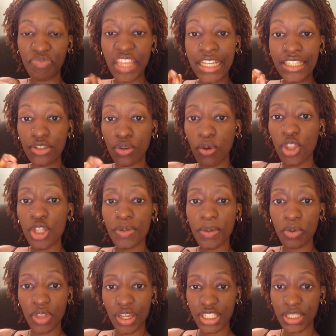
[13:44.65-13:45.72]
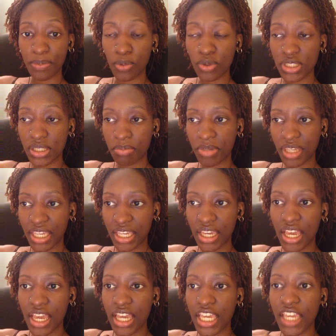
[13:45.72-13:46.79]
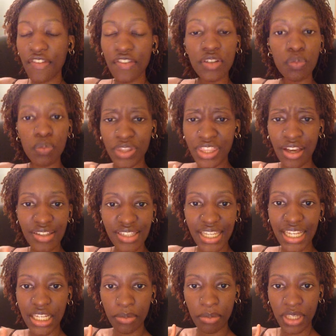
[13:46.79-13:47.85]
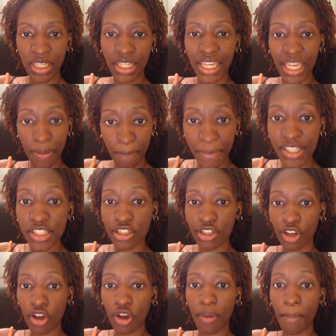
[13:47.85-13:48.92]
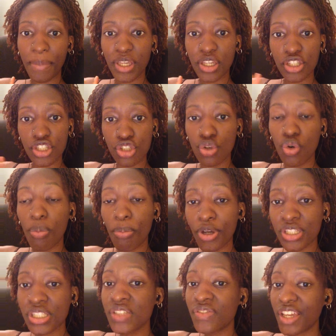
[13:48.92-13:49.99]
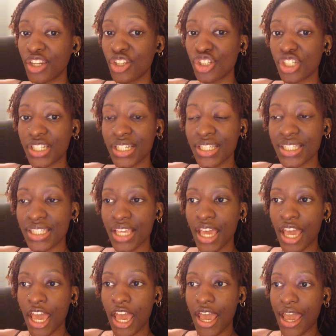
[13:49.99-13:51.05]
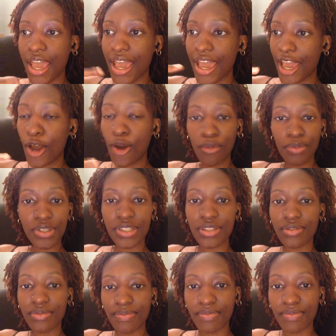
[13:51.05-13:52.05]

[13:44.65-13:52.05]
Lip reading: And to all those people that supported me, even without telling me, it means a lot, because your positive energies helped.